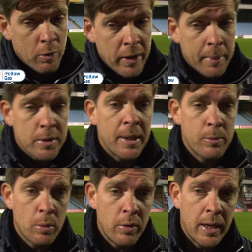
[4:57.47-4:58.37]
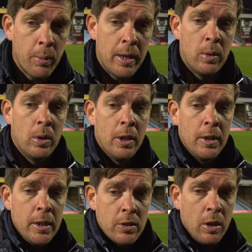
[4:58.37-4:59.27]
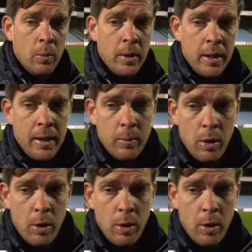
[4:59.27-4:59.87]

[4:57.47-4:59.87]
The rehab stepped up really well, so we're